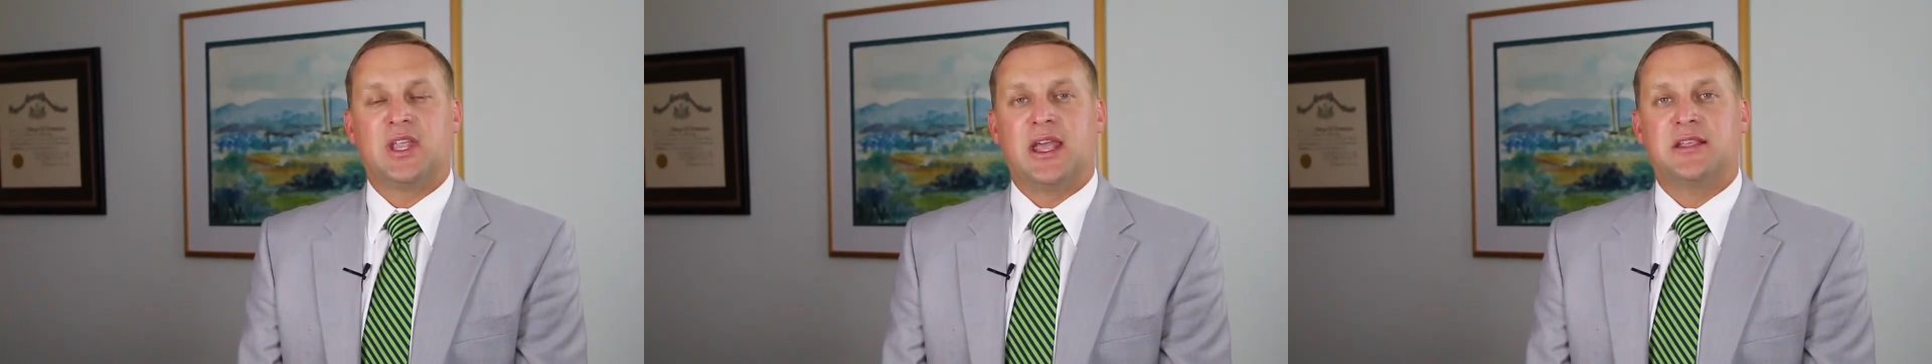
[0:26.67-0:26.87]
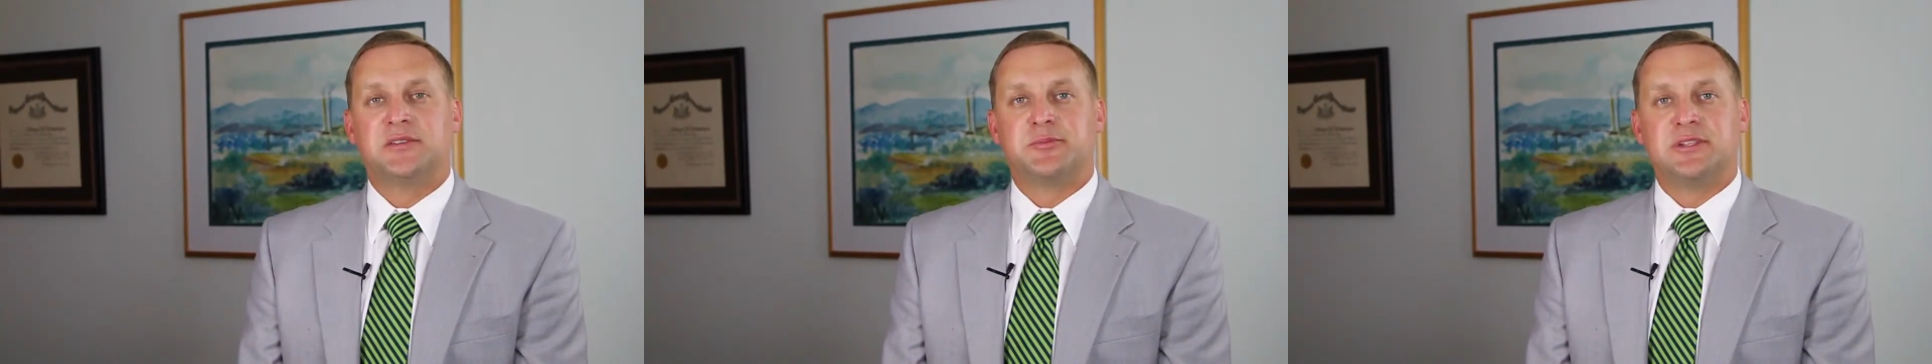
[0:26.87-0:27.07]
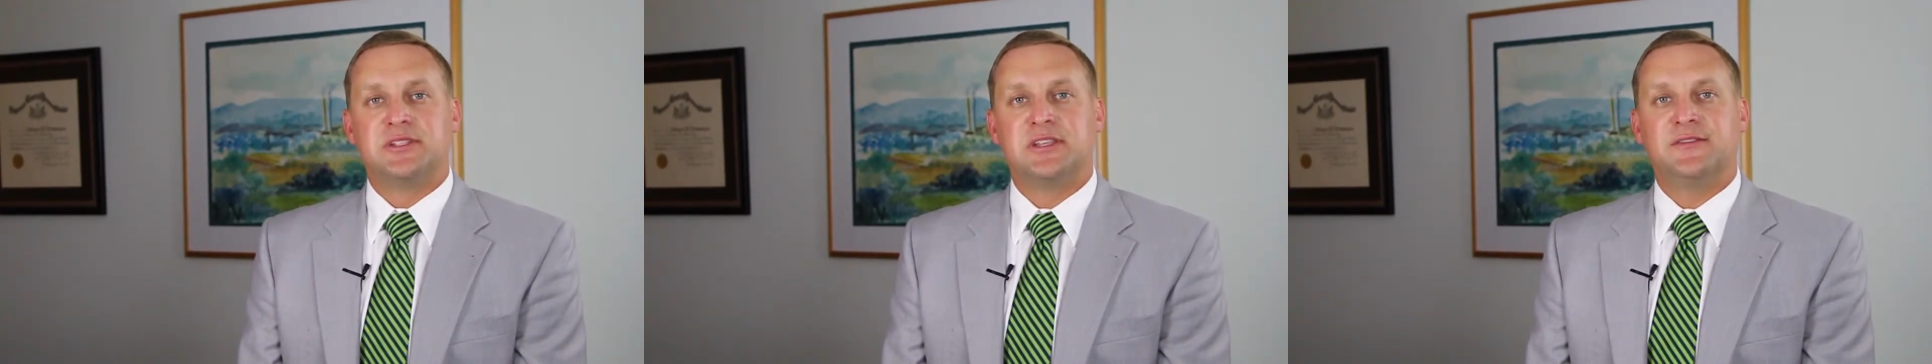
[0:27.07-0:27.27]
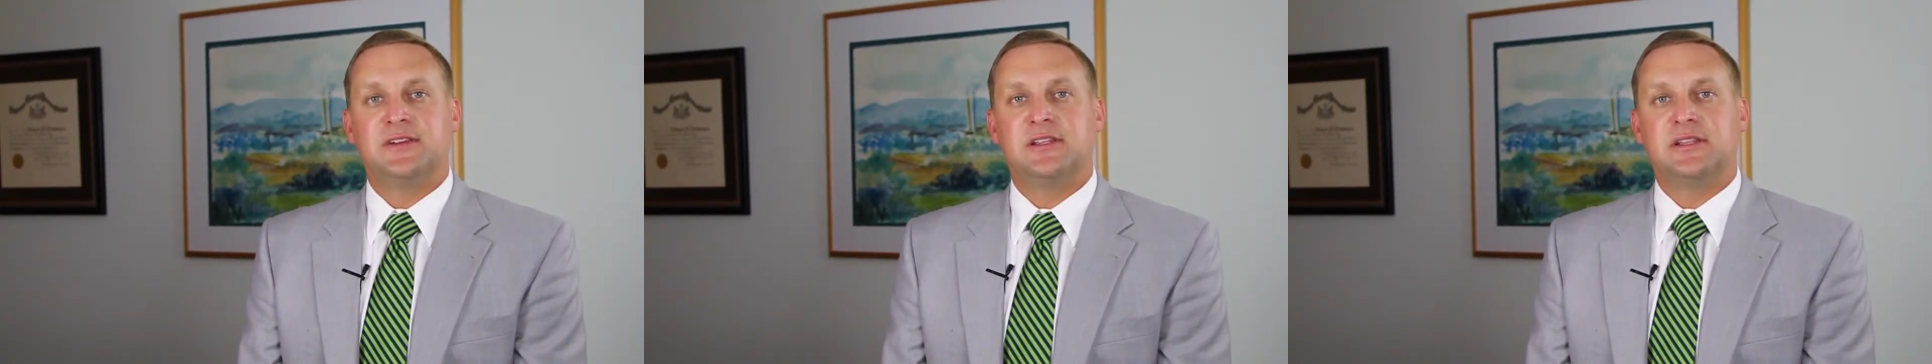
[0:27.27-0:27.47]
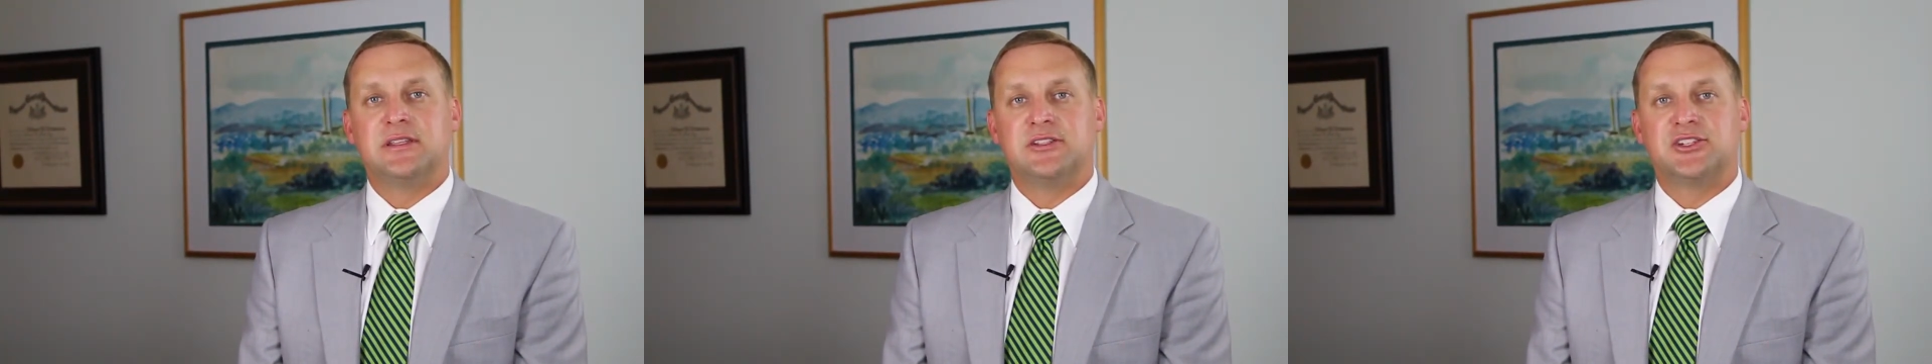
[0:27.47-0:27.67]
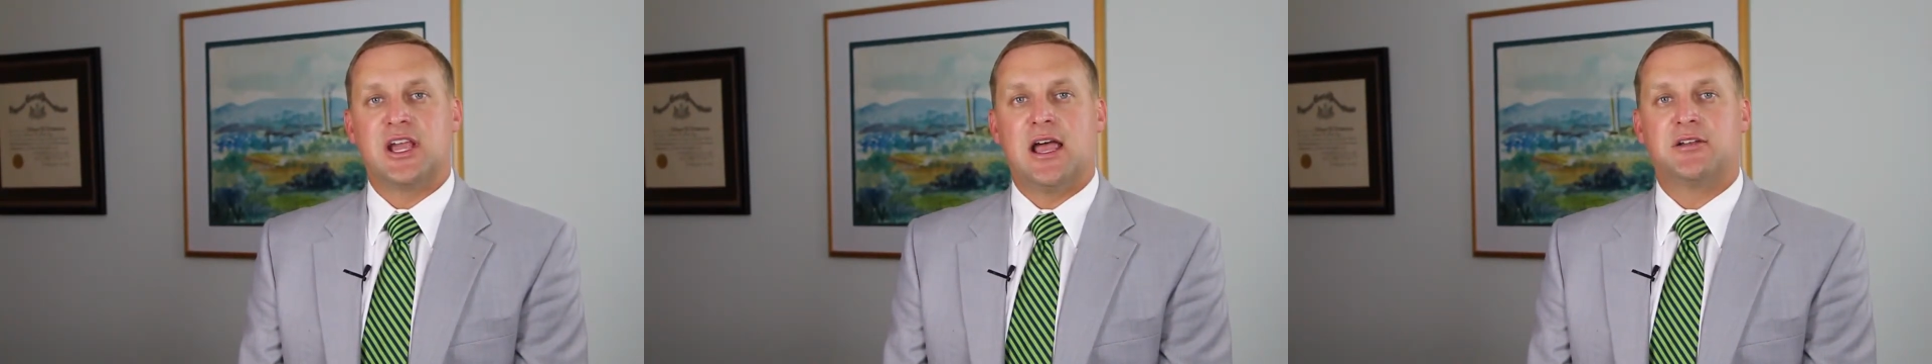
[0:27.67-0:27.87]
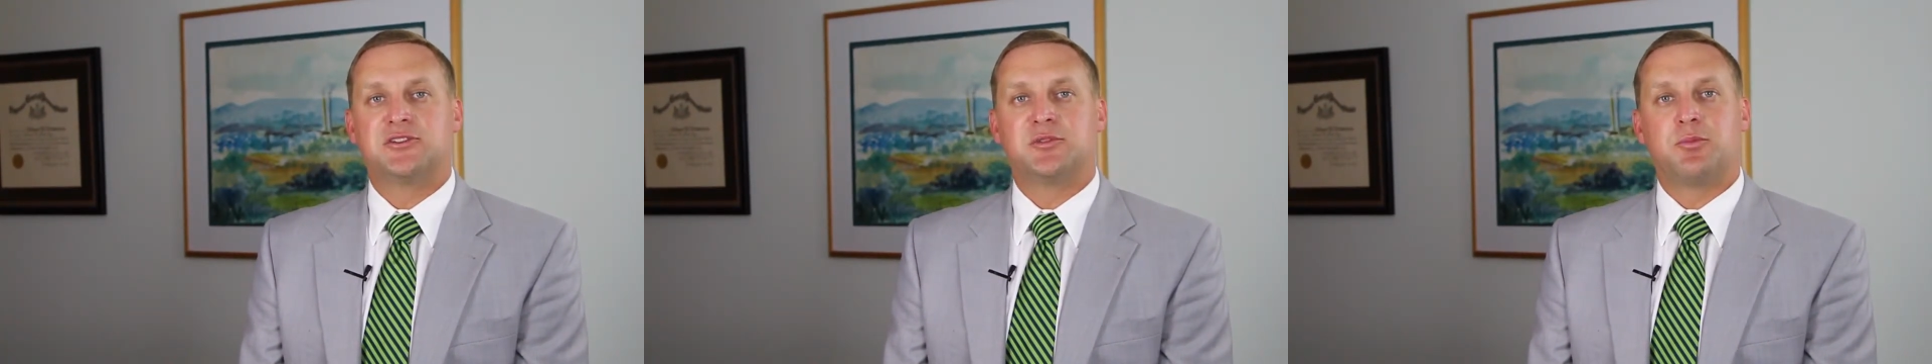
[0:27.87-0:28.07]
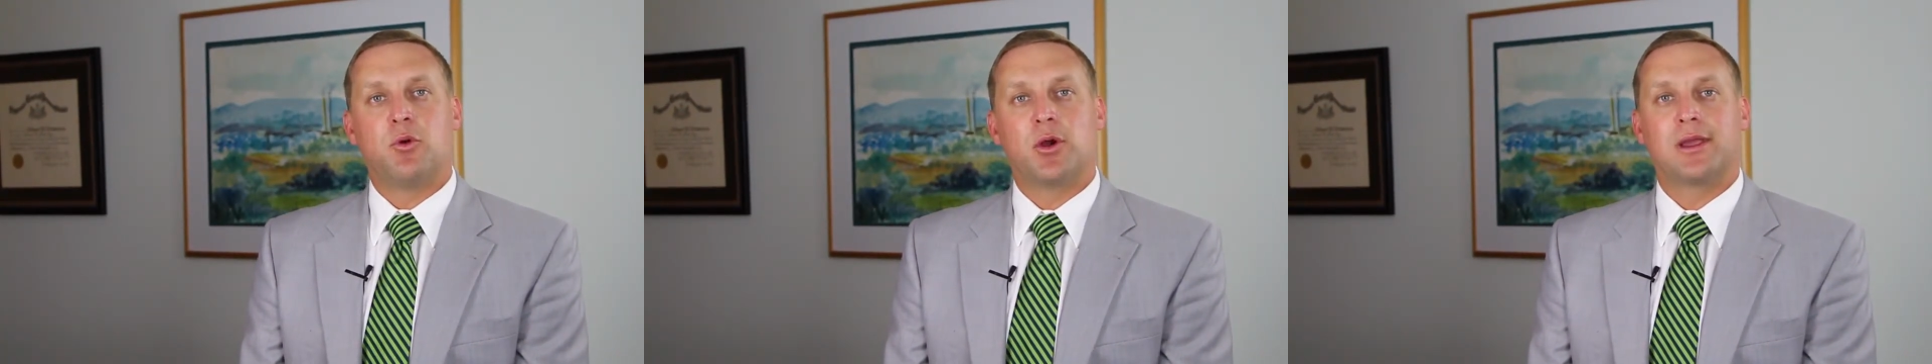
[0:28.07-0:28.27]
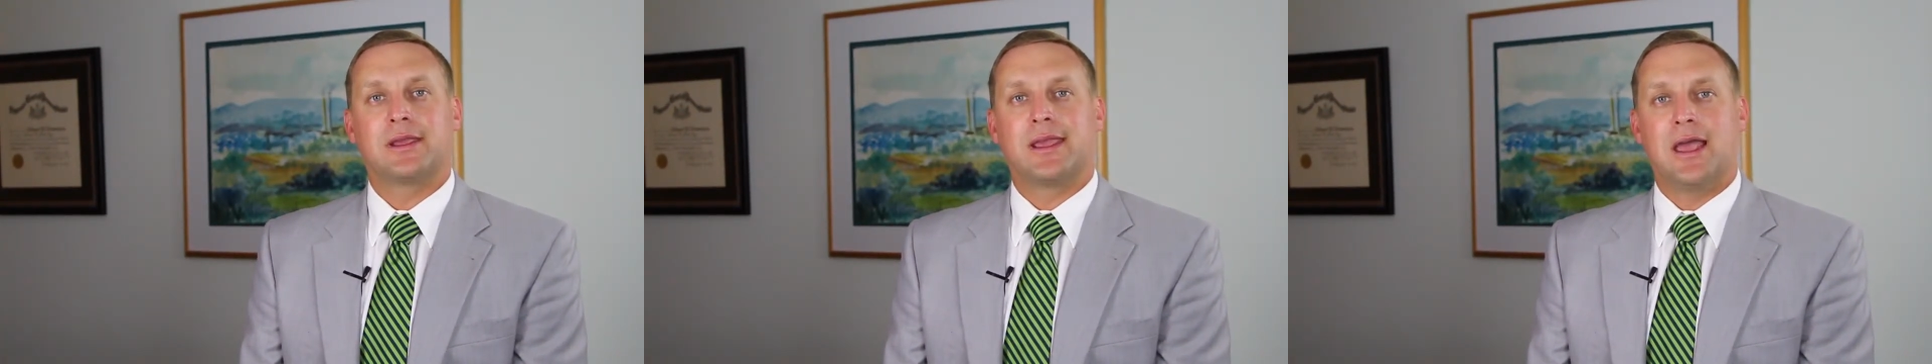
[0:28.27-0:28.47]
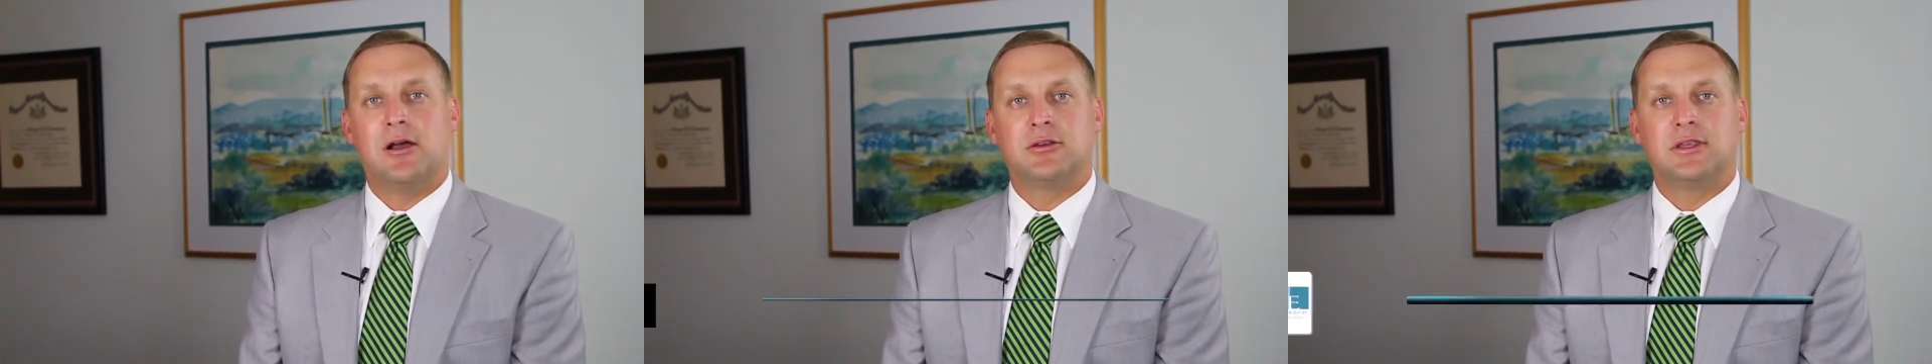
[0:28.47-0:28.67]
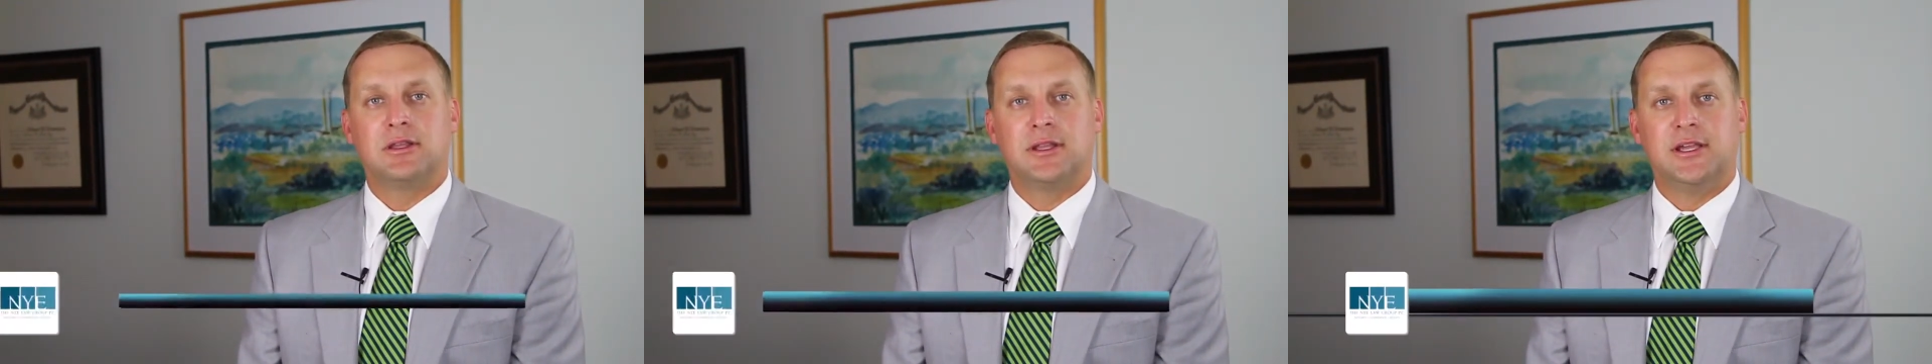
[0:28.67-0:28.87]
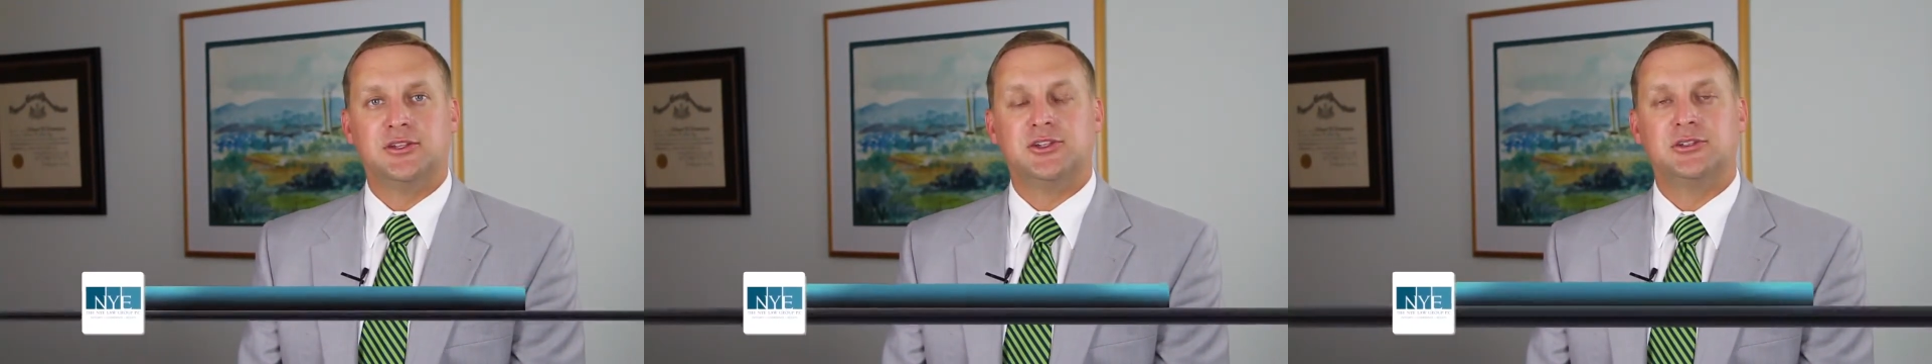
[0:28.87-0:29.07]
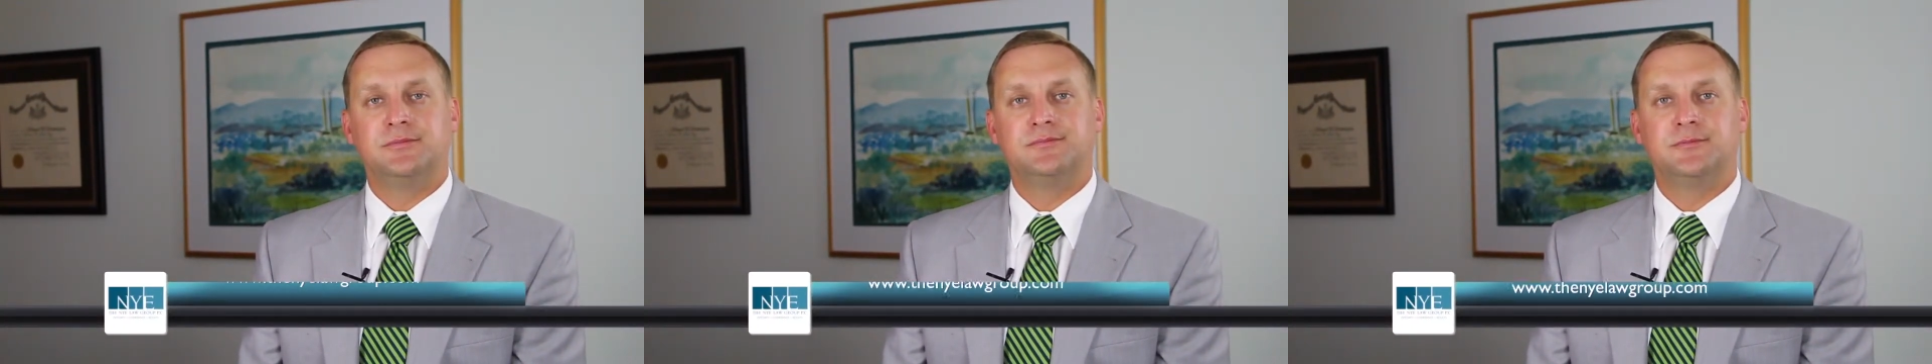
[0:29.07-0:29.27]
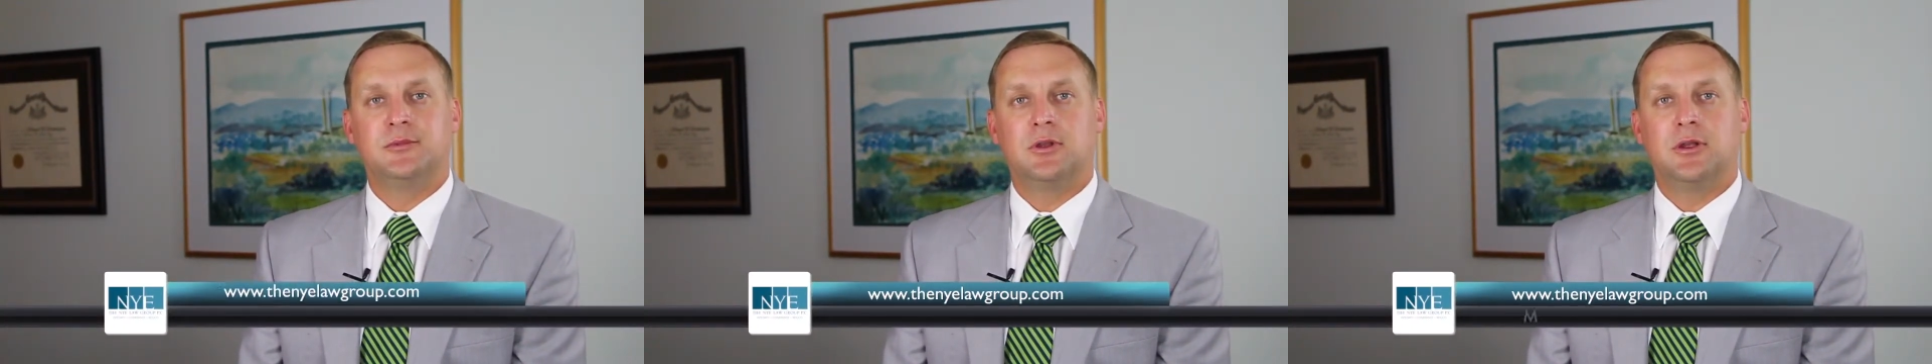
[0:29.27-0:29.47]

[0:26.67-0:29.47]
and specifically the child support calculation